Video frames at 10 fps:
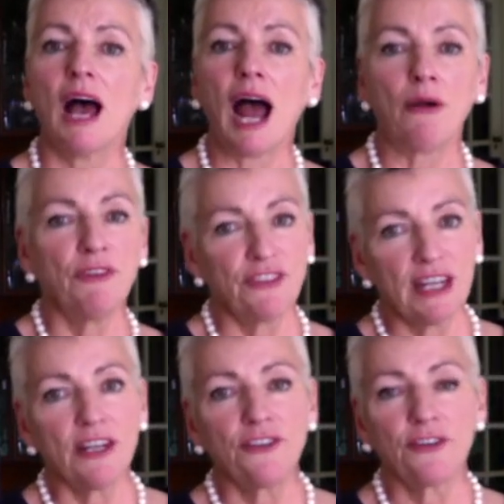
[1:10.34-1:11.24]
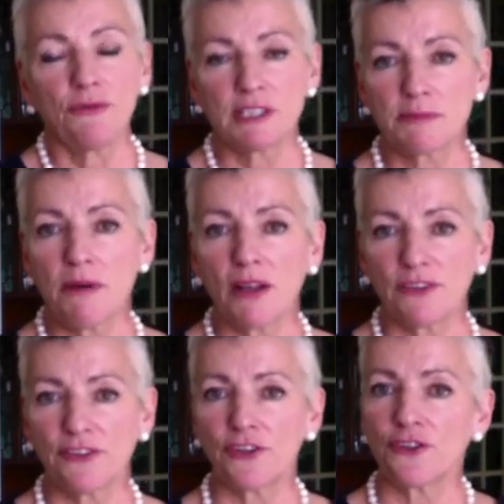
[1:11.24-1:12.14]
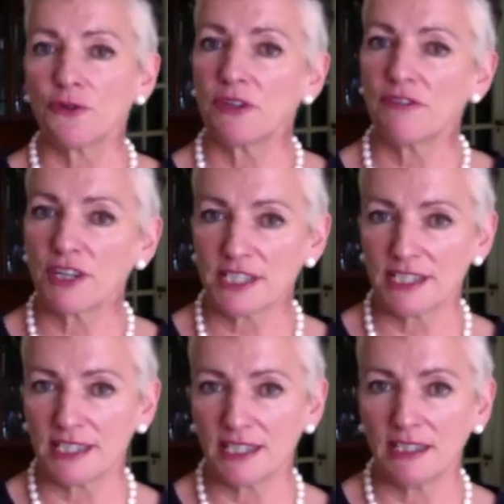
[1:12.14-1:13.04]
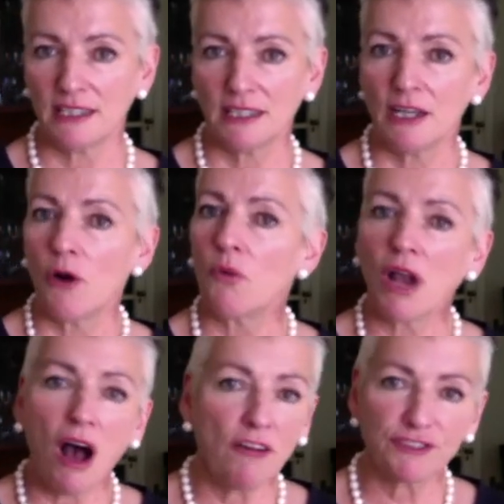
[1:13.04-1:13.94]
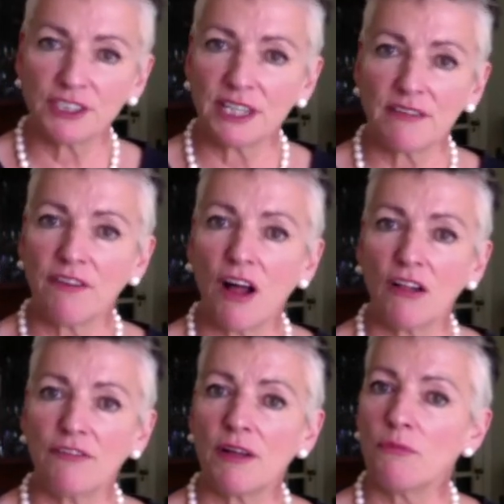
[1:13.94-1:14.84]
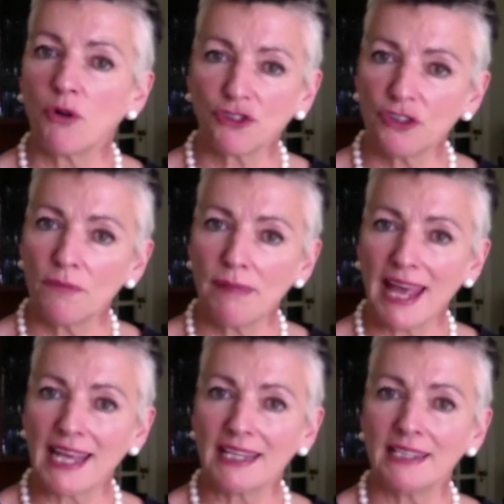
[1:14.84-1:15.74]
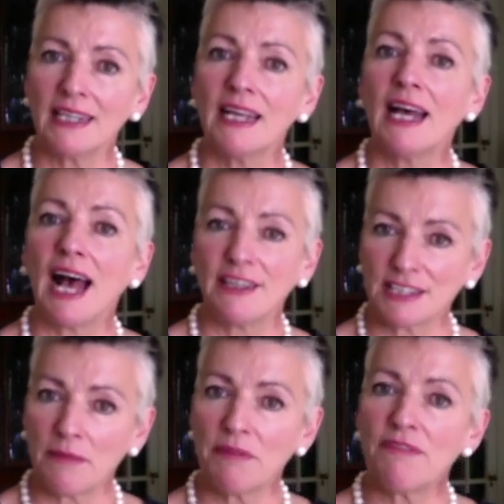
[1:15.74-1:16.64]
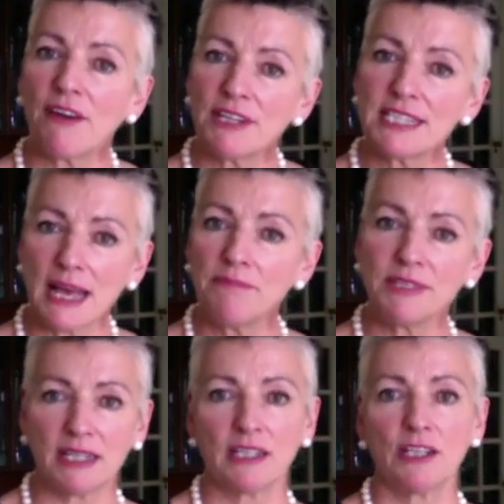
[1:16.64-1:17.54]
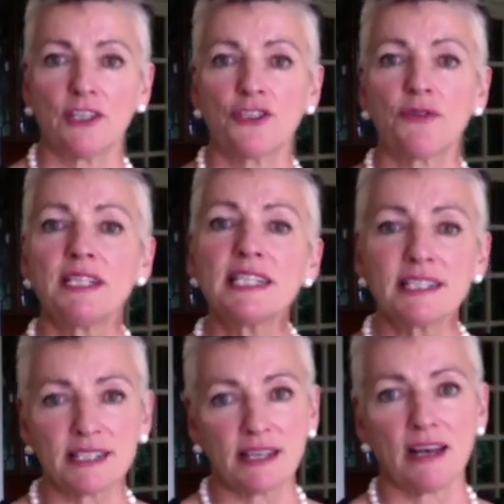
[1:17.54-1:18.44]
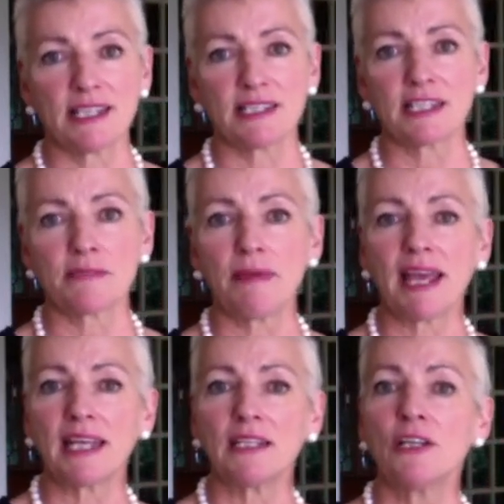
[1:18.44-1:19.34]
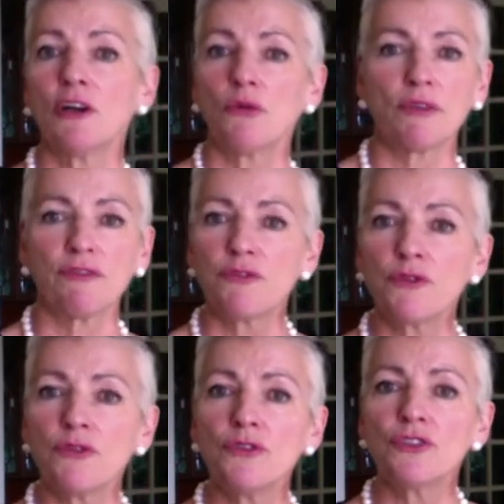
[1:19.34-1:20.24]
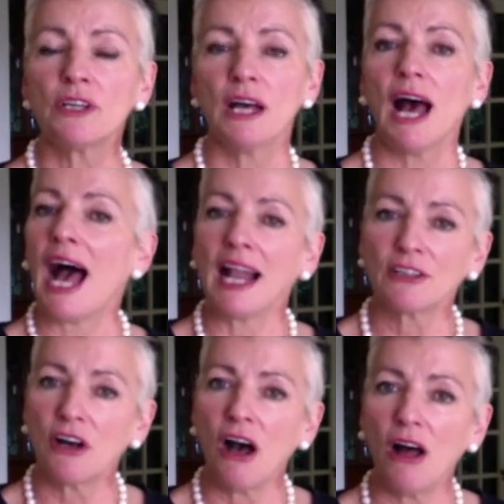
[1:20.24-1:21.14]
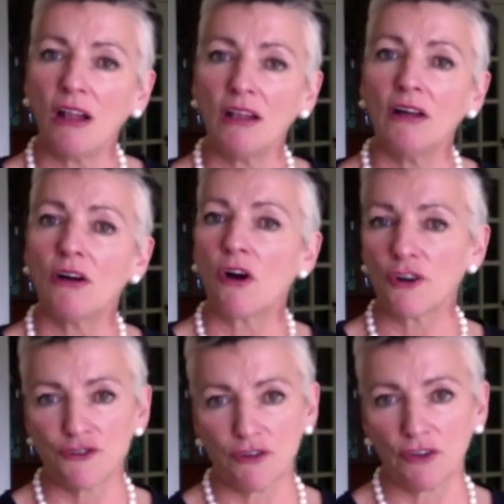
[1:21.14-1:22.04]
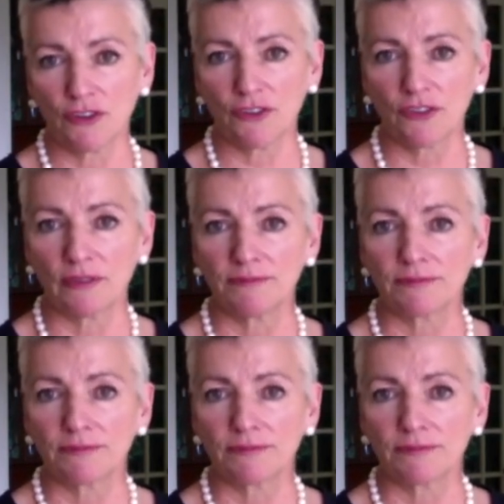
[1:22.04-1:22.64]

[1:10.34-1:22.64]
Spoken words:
A resilient response to adversity will often involve emotional pain, and it can be very tempting to anesthetize this pain with food, alcohol, or drugs.